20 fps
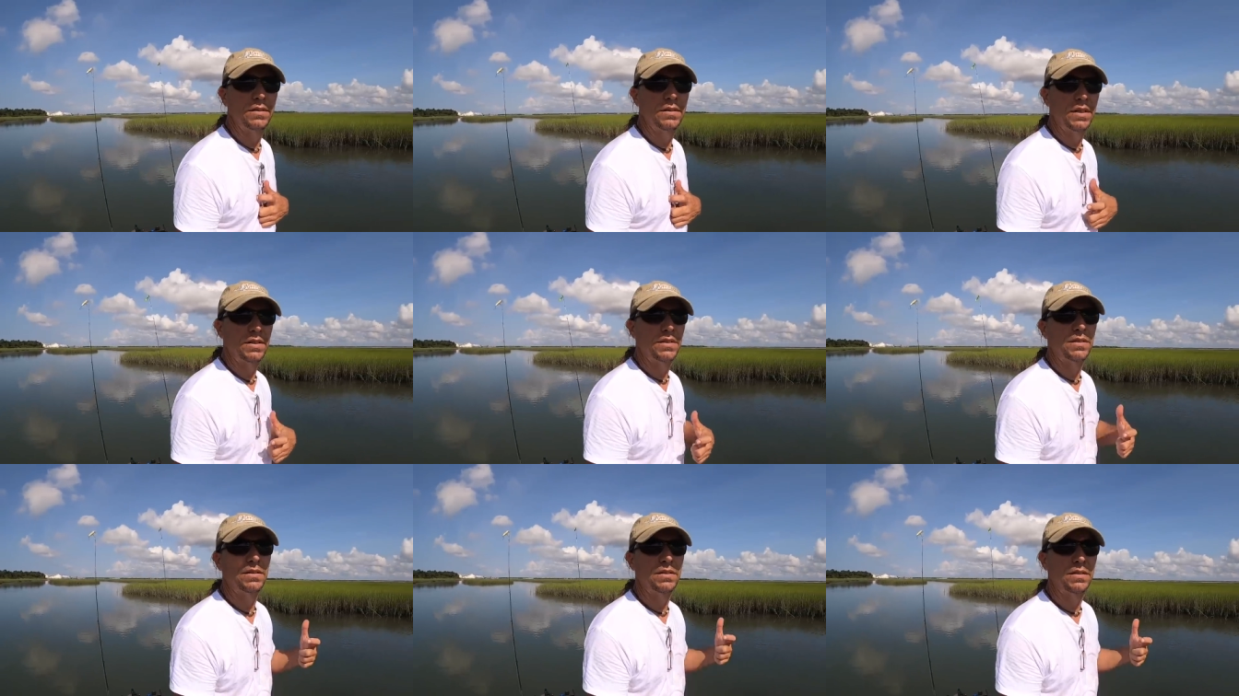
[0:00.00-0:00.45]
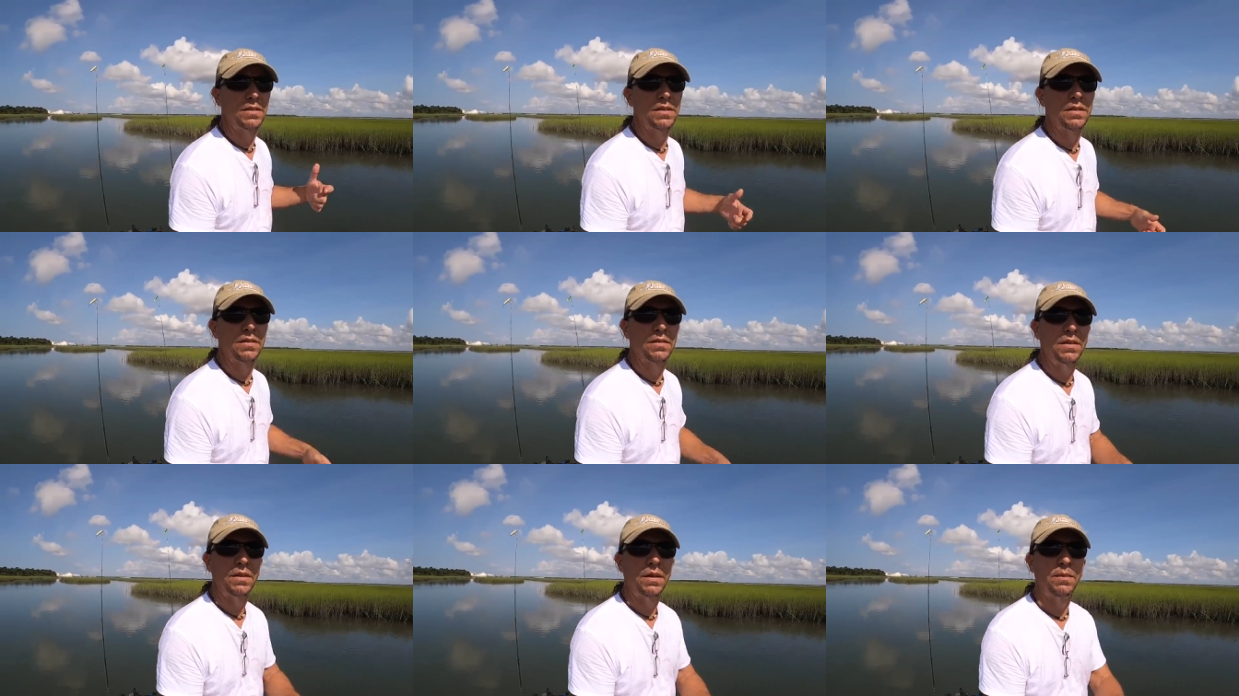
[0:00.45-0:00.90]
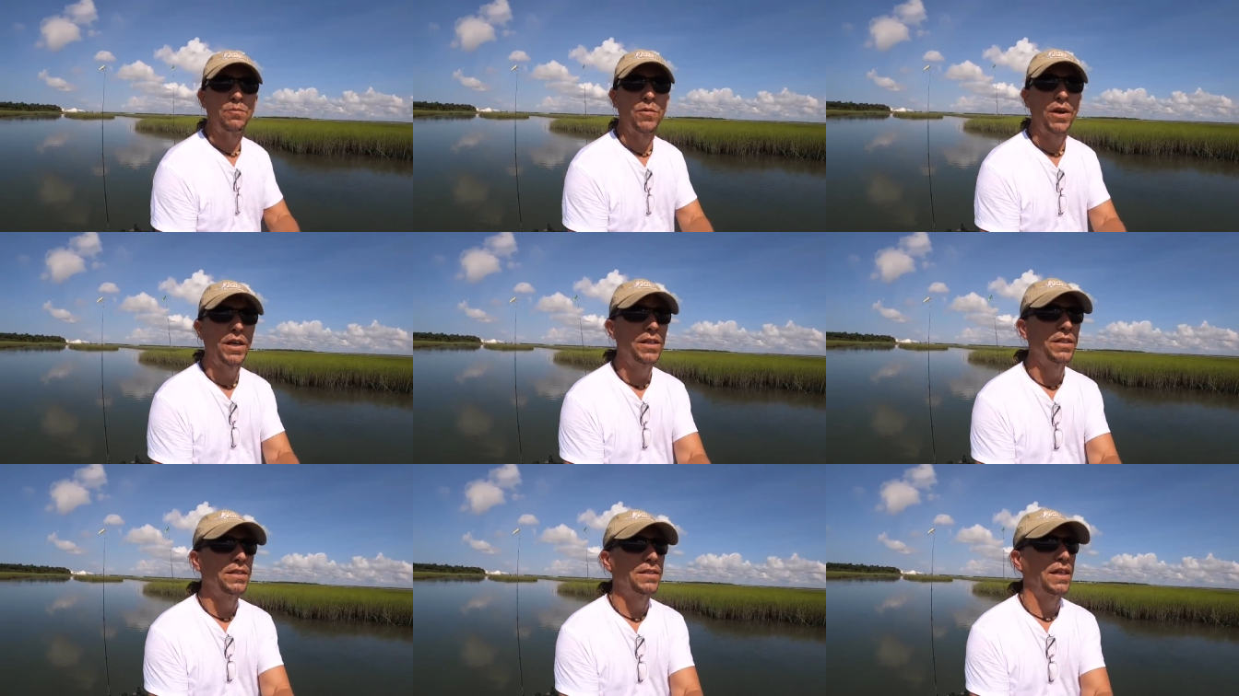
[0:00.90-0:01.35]
That's, you know, I'm
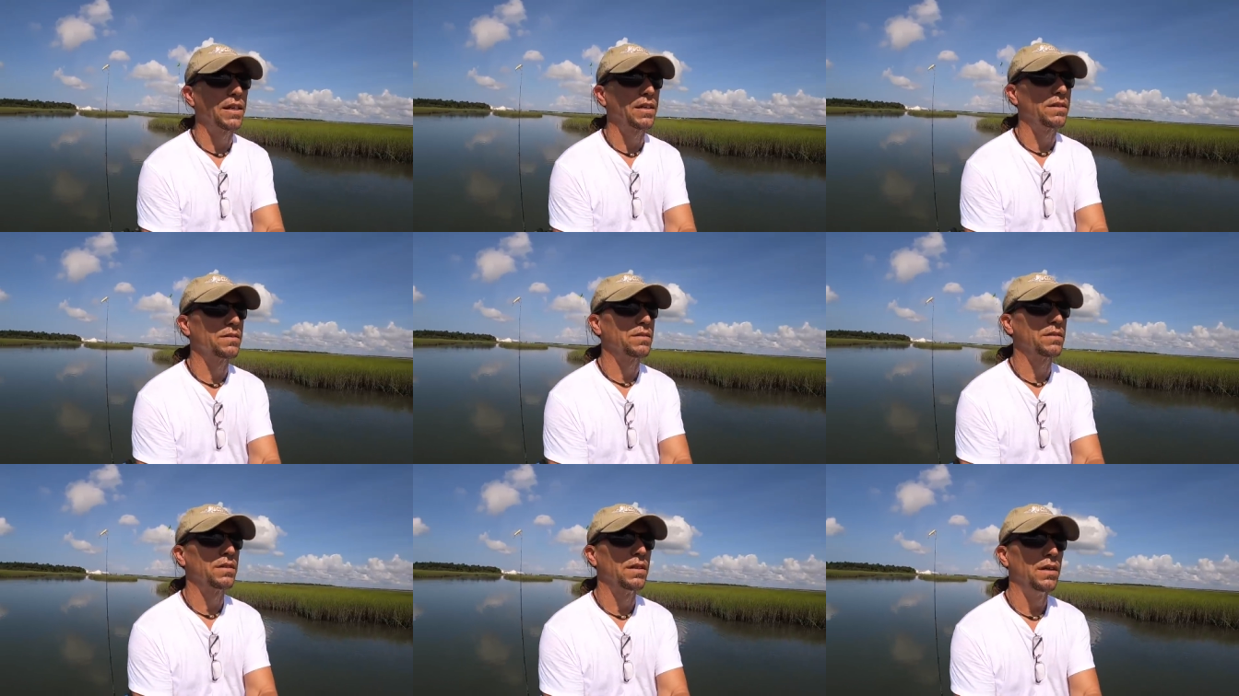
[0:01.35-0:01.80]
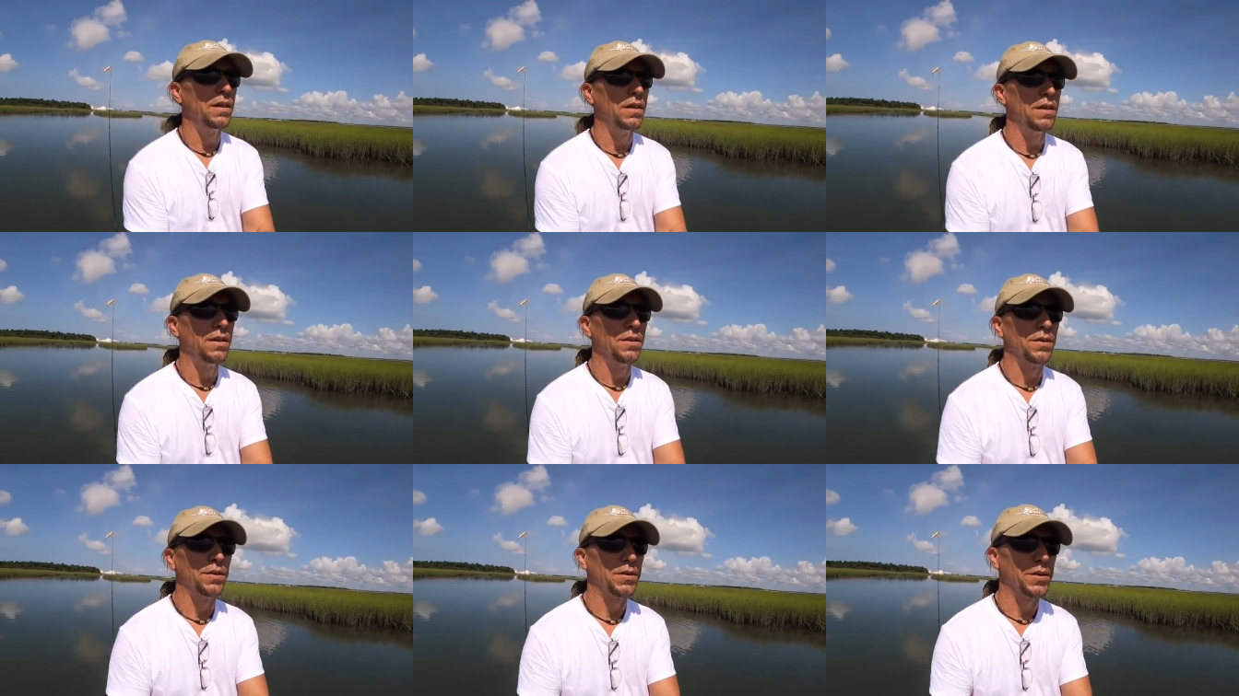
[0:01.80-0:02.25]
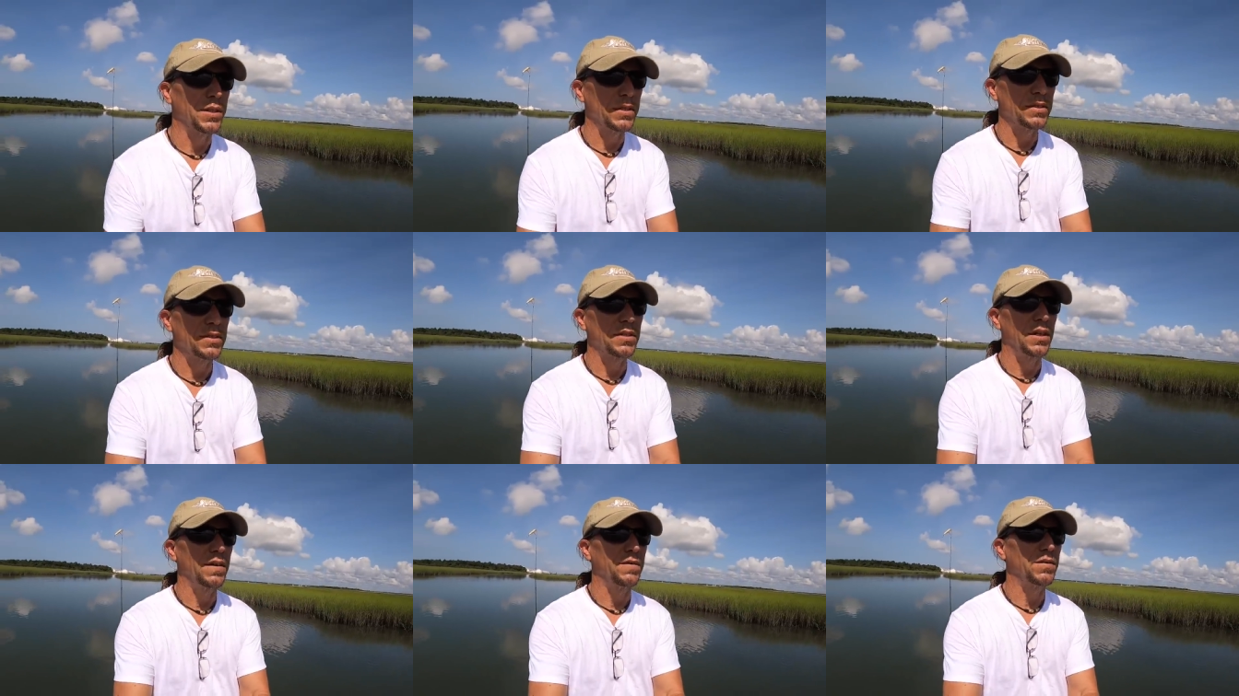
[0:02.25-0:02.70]
writing down the
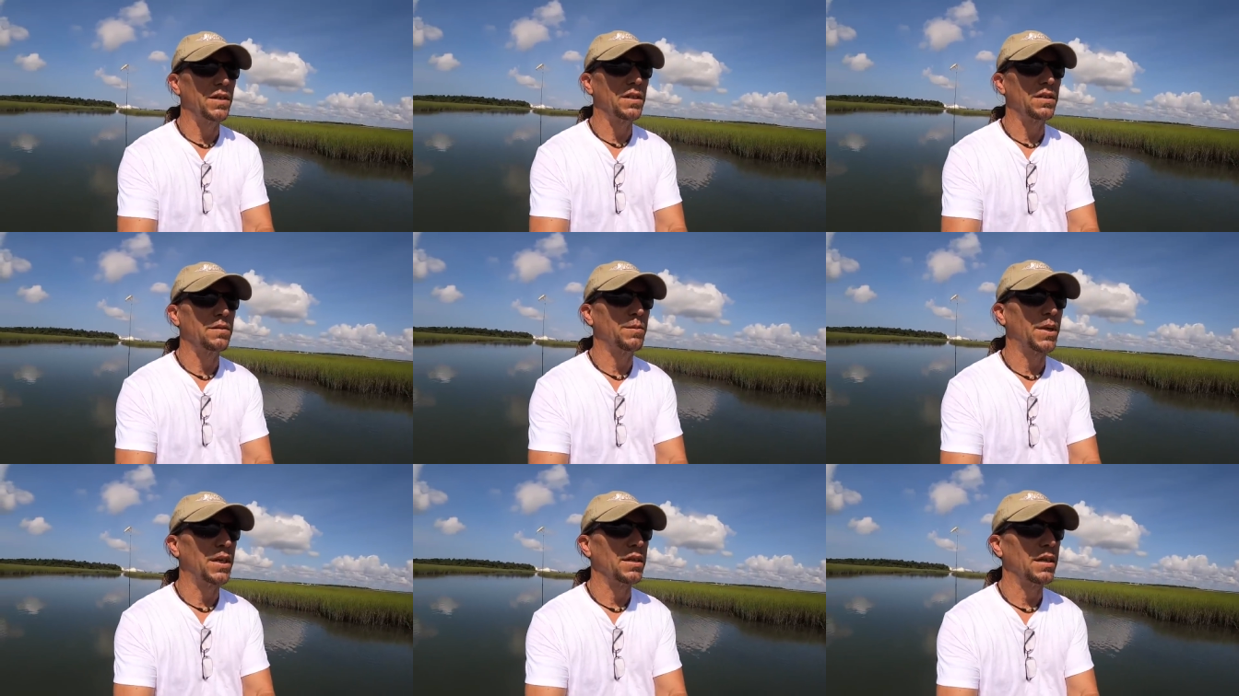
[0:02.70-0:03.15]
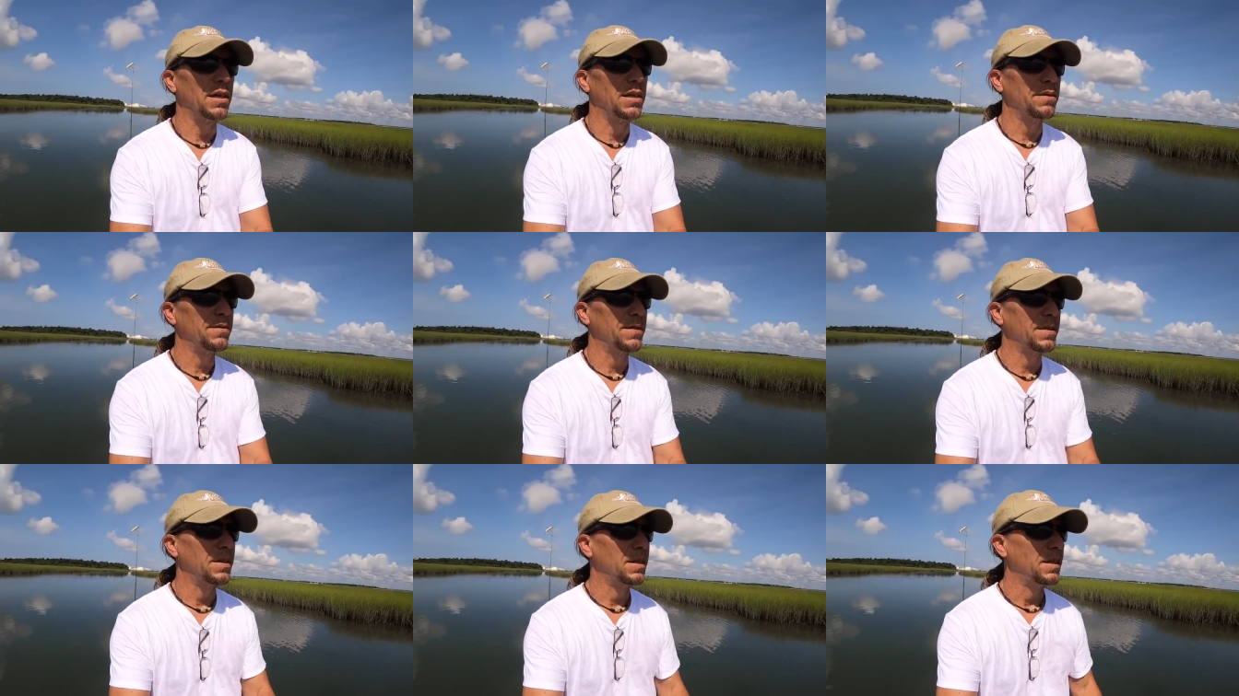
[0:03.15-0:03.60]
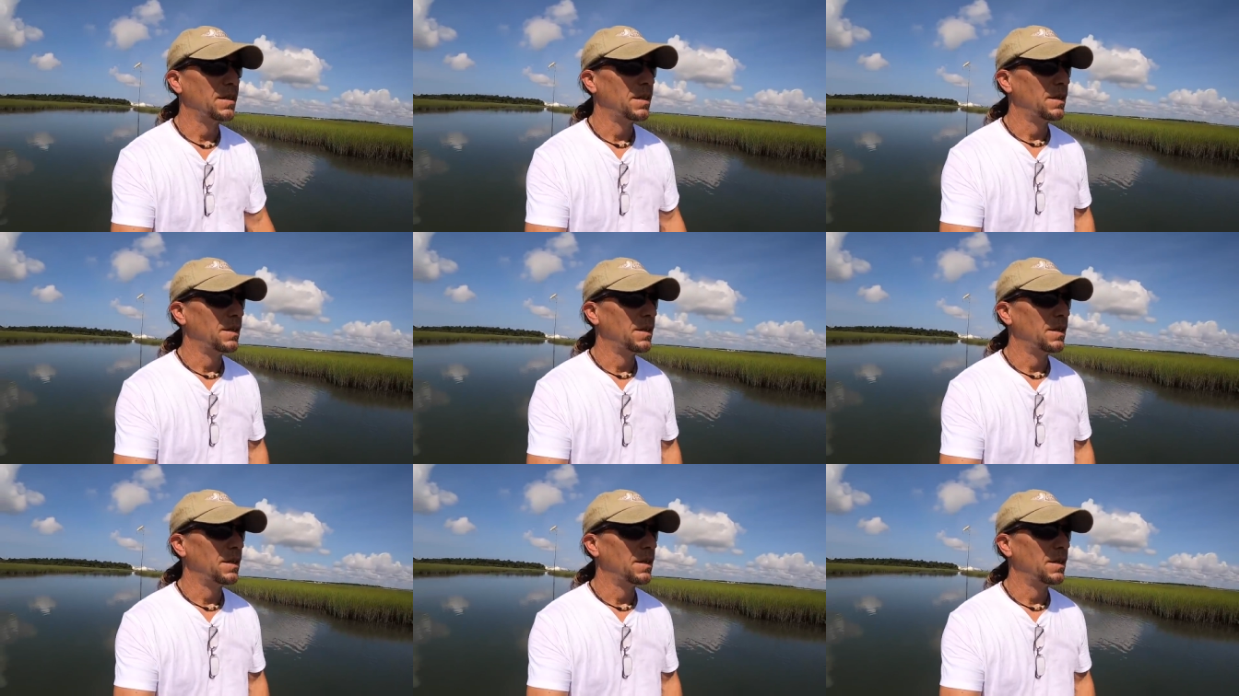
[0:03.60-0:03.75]
things that I've done in my life,